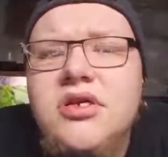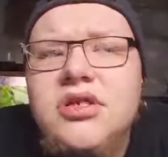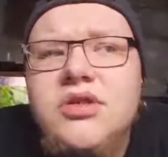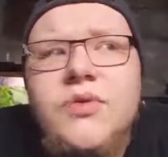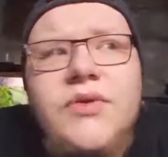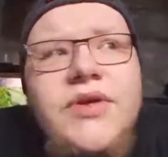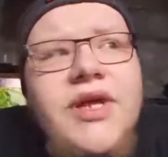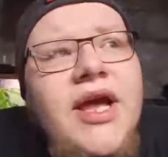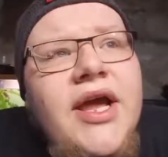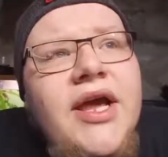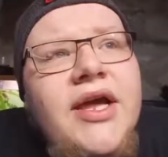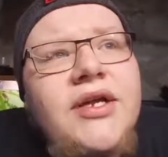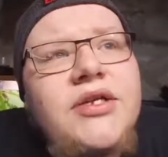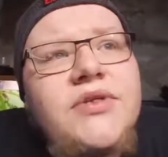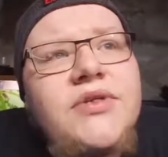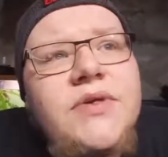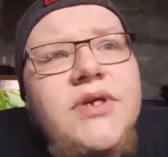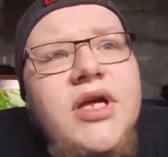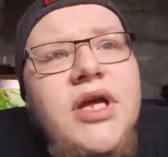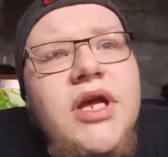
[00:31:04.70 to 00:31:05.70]

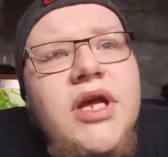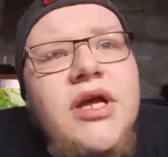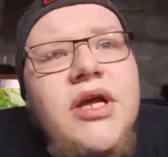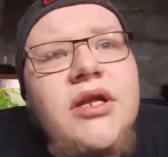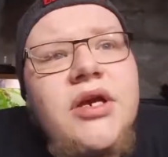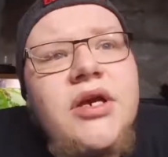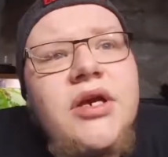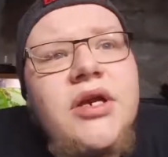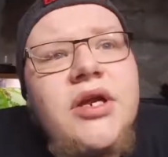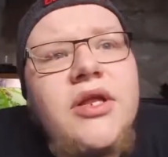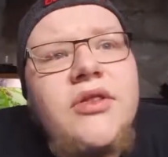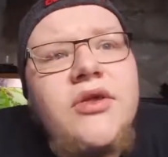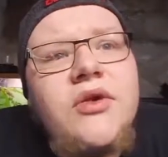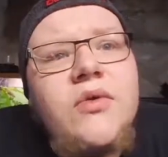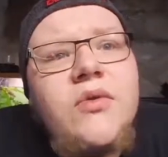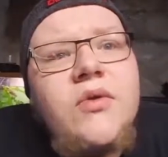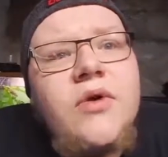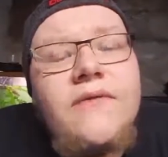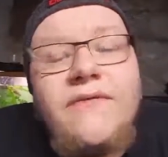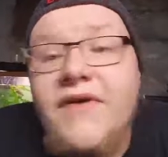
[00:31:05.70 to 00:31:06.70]
28, 29, 30,
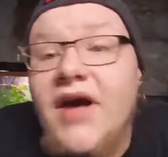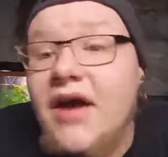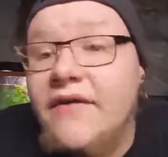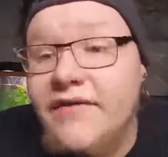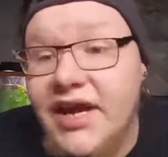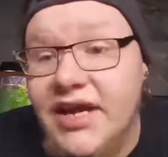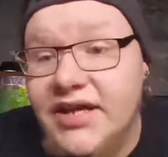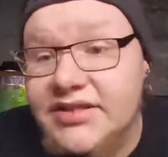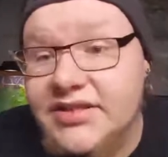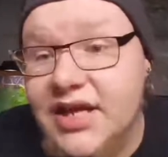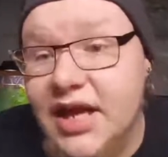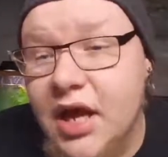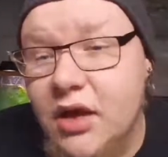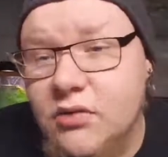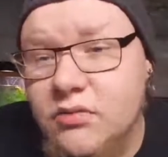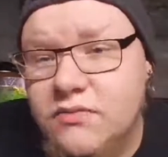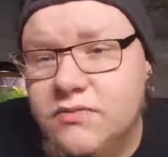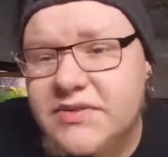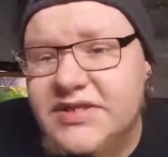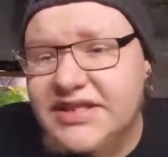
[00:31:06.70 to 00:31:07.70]
31, 5 days now,
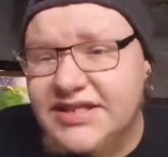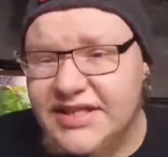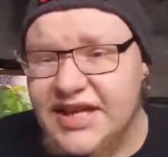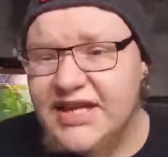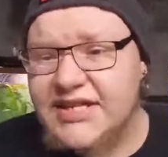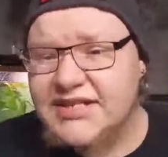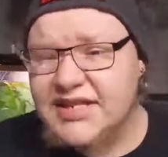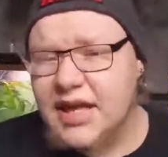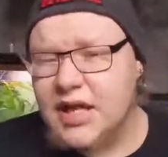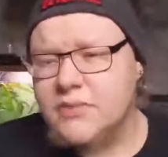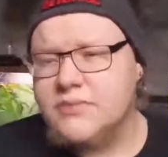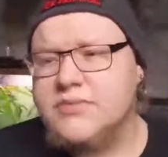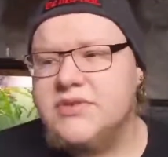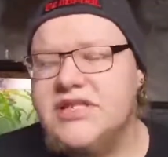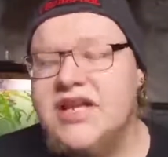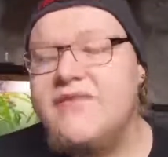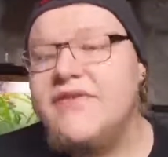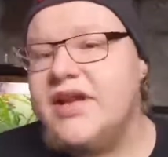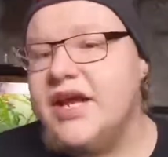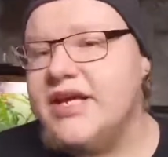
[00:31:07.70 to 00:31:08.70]
6 days now,
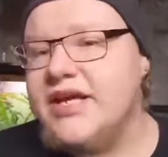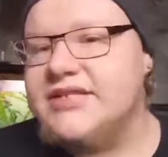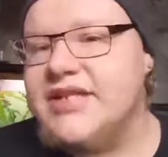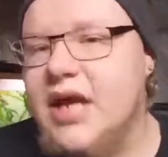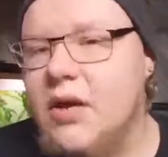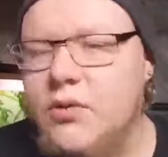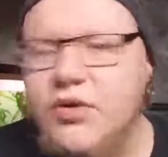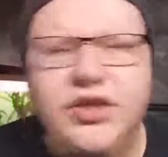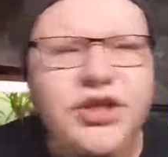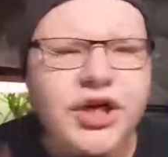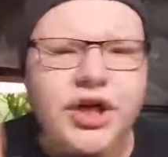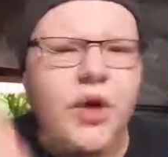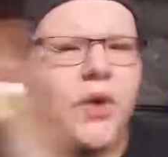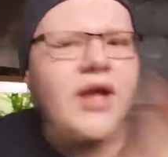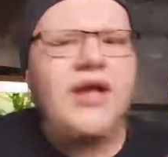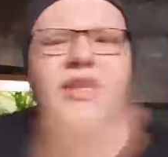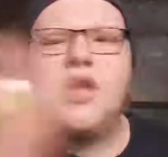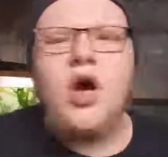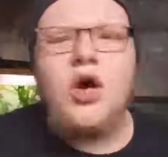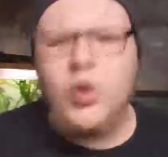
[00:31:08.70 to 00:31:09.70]
7 days now. We're just going to go
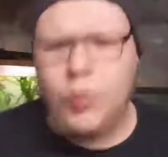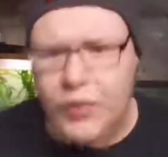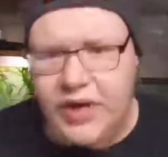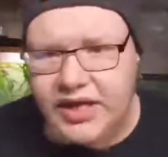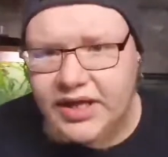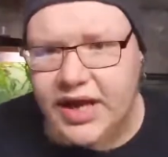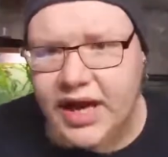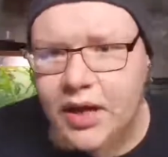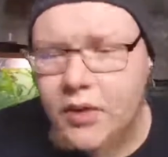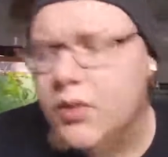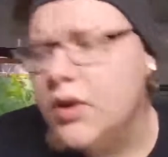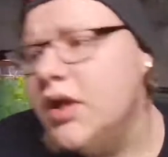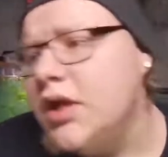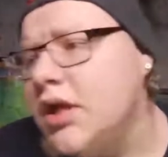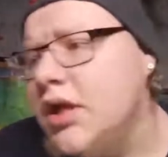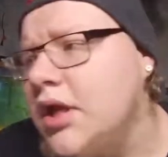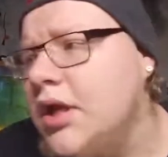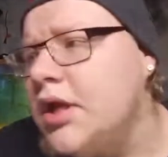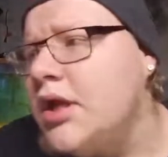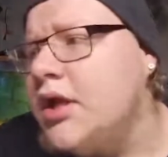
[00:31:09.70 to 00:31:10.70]
ahead and call it a week now,
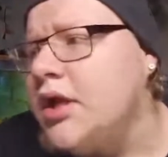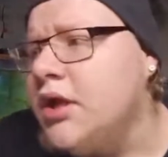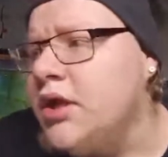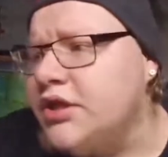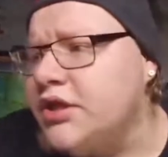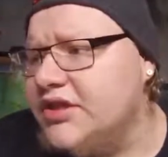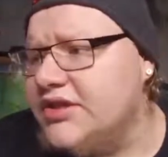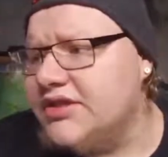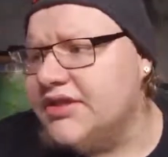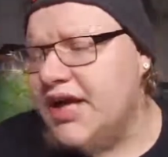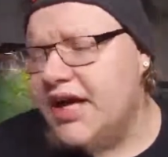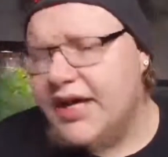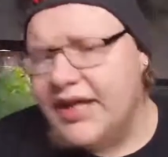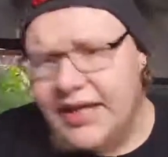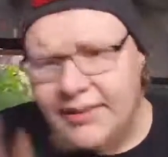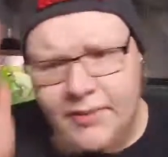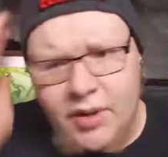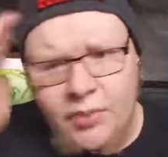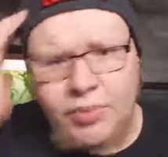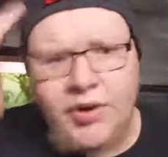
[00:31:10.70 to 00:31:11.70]
just to kind of get
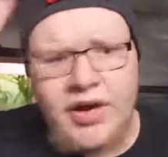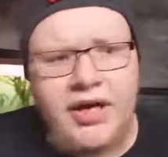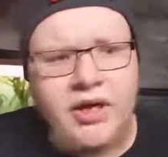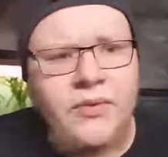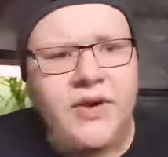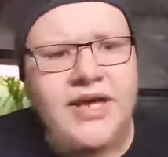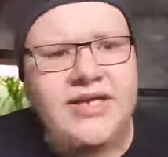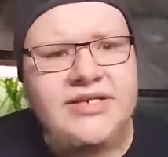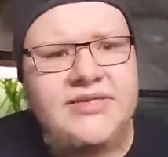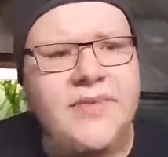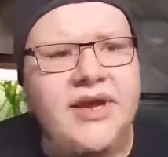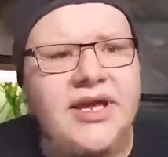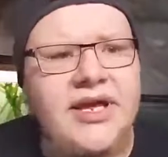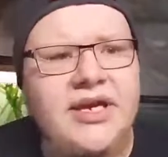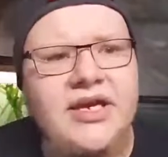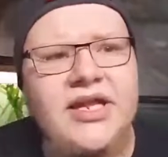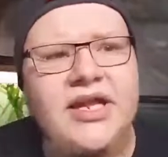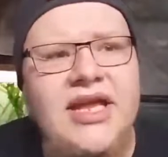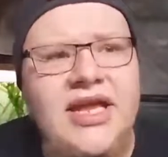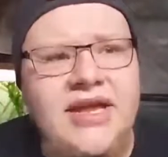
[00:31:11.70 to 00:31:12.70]
my brain at rest, make it me
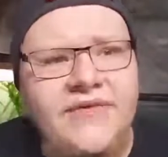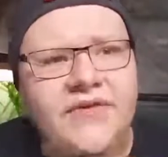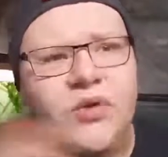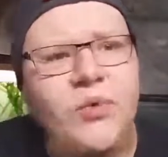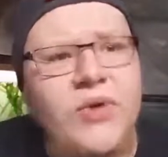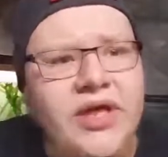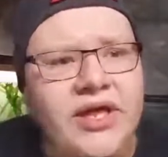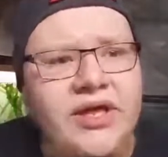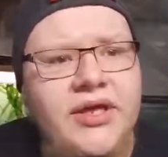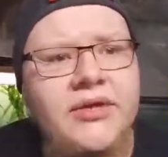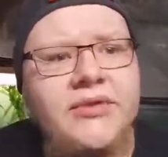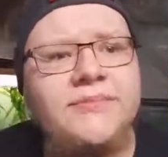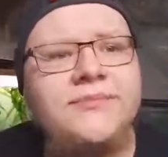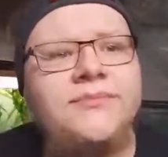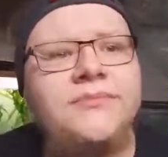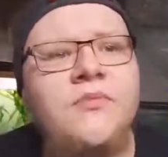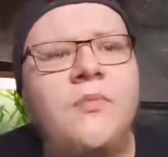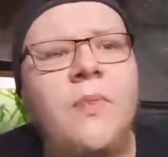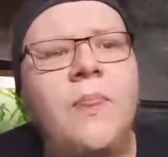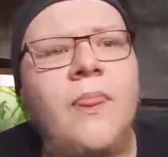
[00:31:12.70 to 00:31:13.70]
even a week.
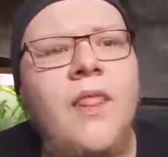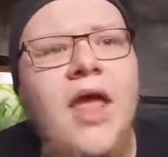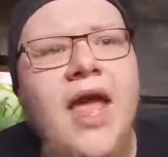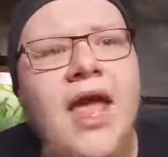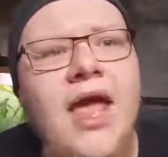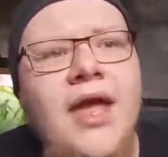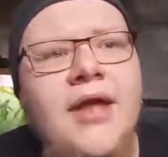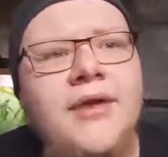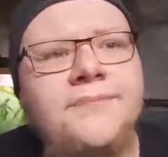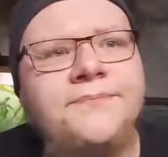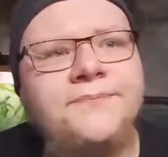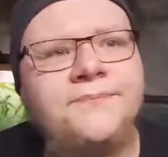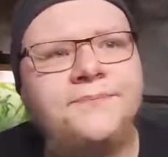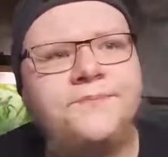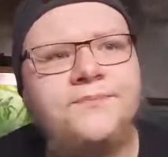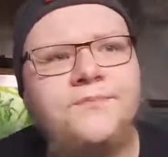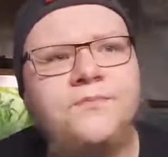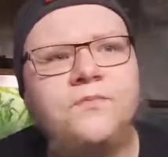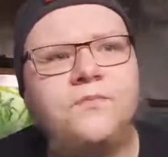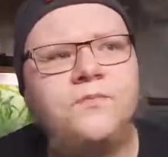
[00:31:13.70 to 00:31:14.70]
And
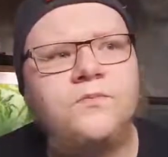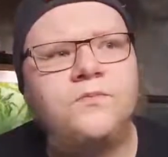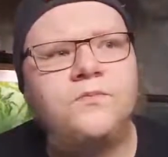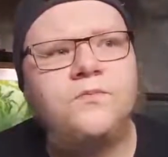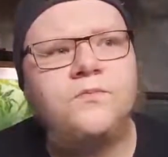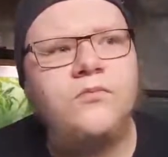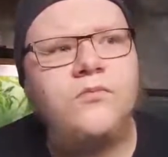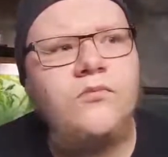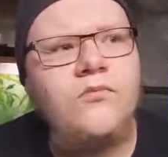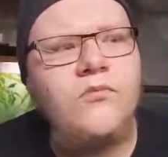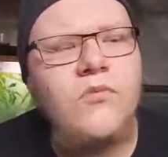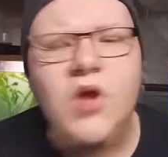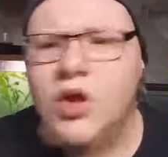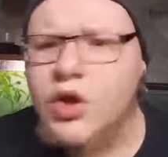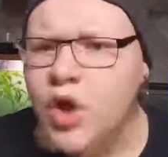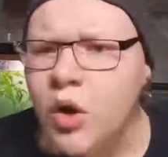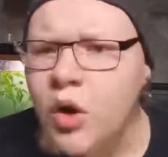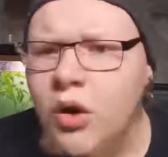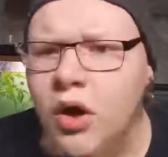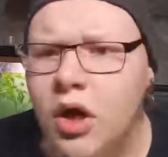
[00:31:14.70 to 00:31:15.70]

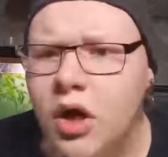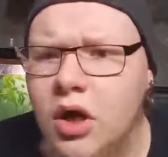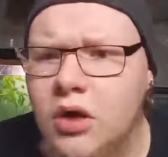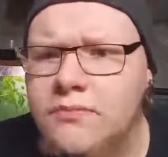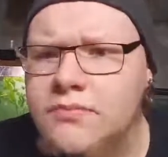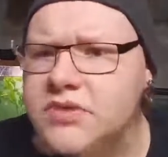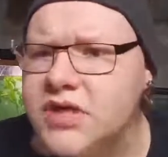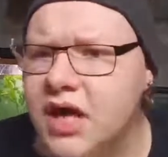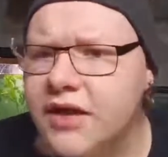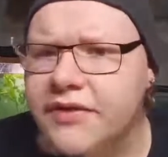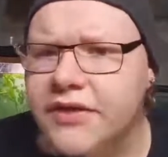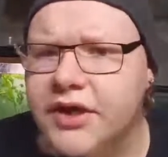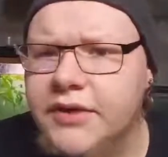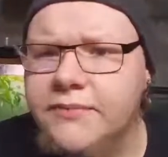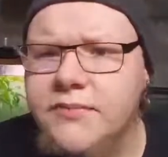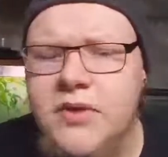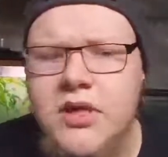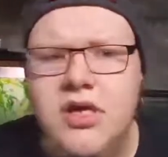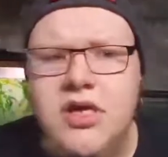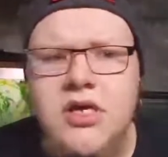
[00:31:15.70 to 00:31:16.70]
no call, nothing.
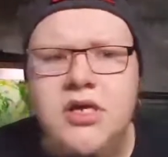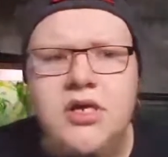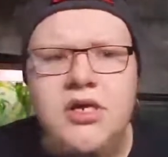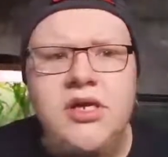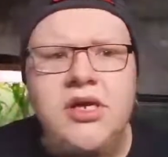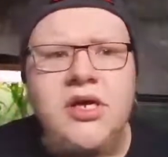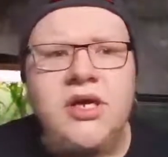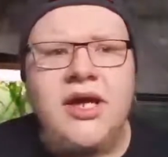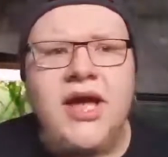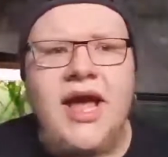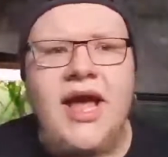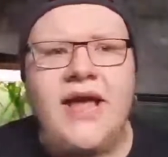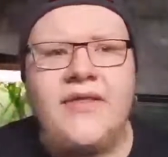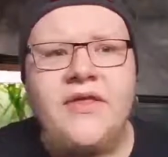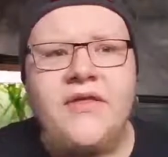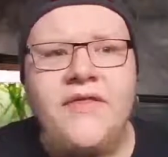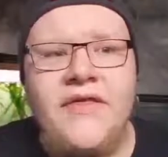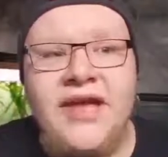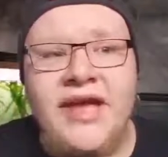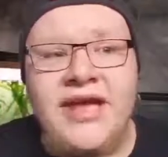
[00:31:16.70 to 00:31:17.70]
And the
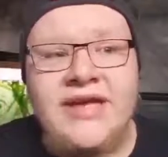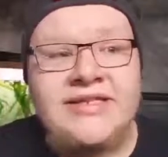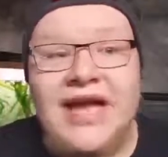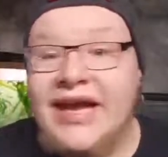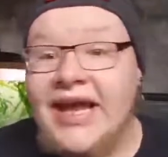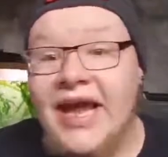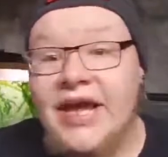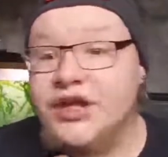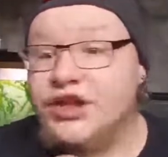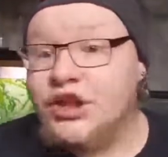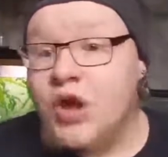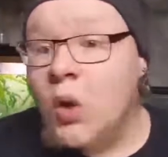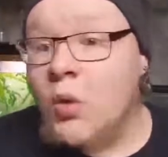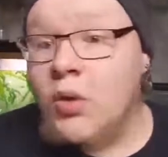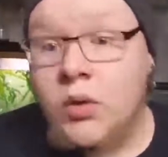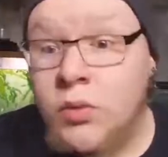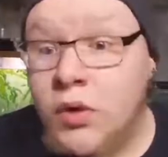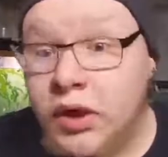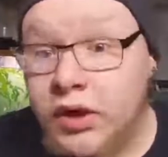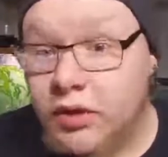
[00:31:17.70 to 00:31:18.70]
thing is, I can't just go into
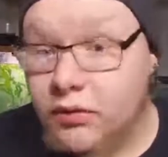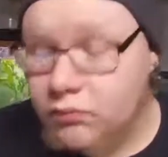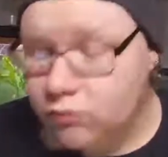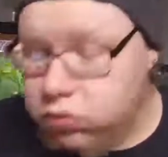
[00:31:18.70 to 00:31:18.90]
work.